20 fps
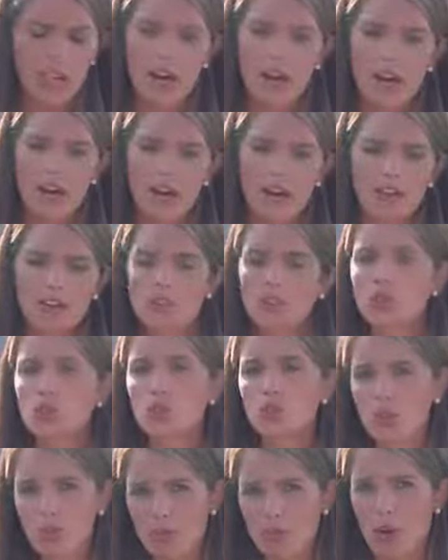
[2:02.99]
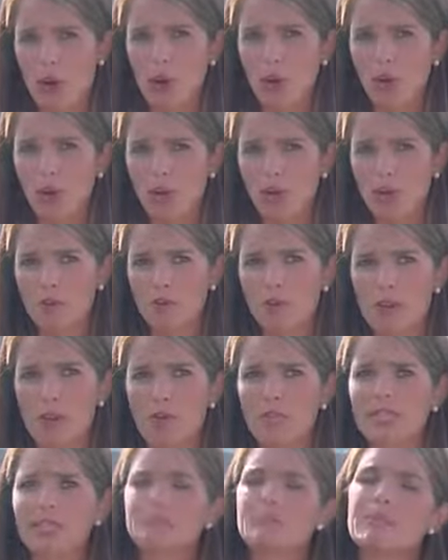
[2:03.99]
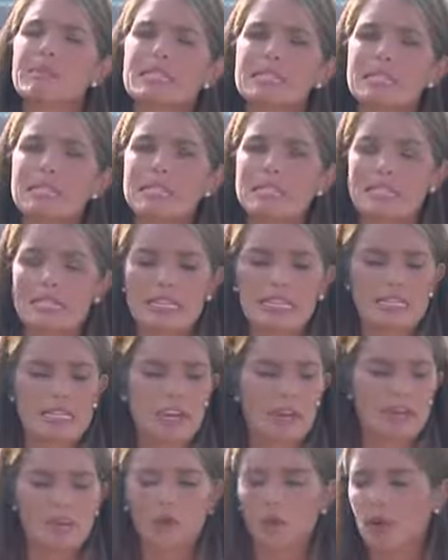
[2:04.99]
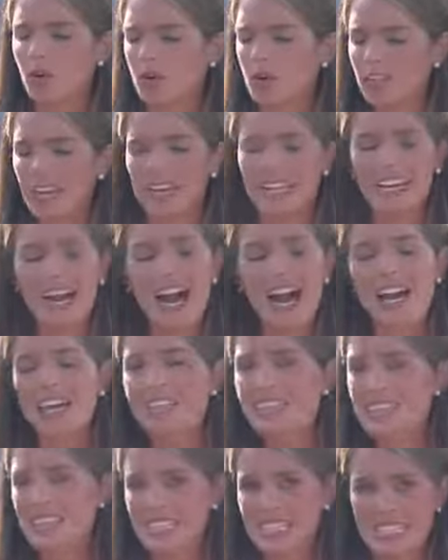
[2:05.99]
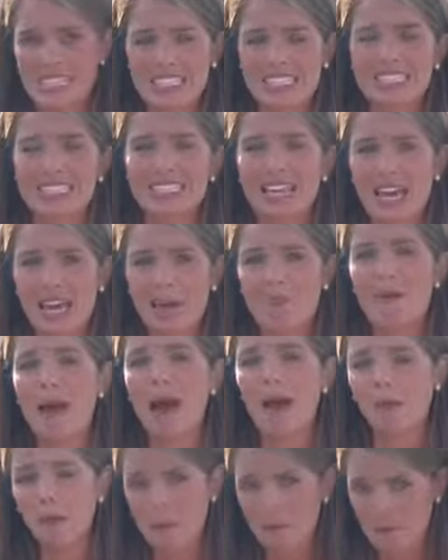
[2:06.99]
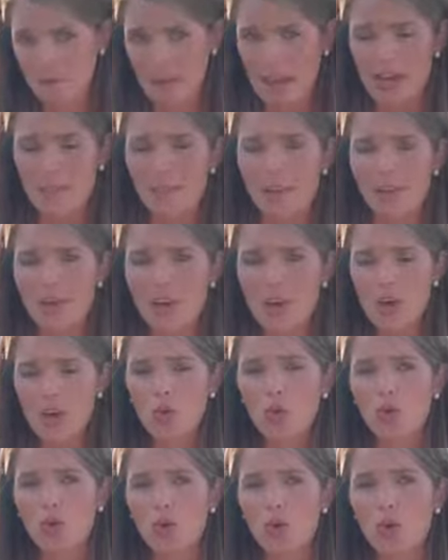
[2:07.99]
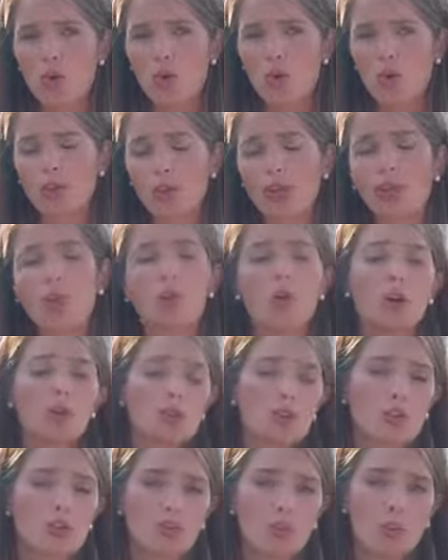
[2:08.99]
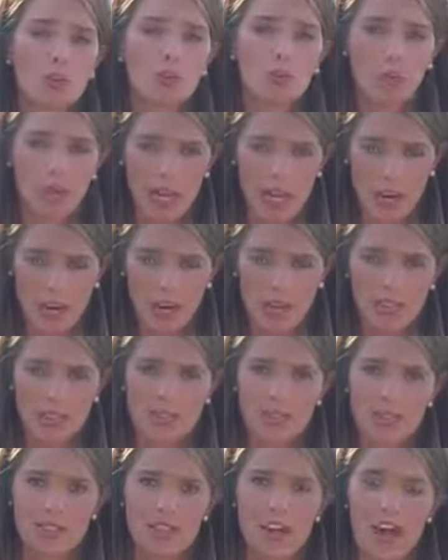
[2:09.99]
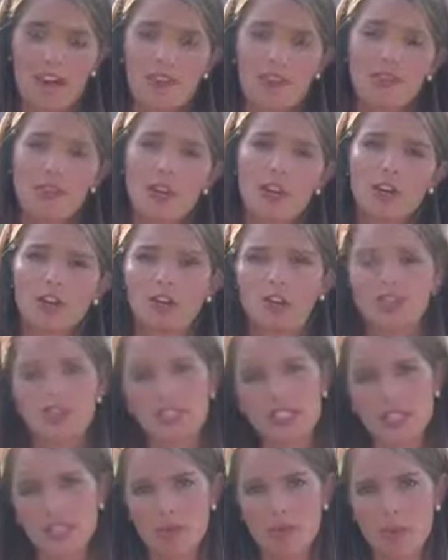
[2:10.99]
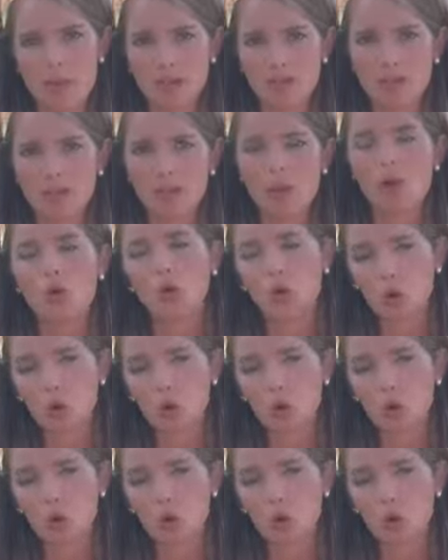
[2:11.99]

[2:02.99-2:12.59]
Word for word: uh, to the strip mall where the family's business is. Everyone only had kind things to say about the family. We're told they're wonderful parents. Live in Fairfield, Sydney Benter, Local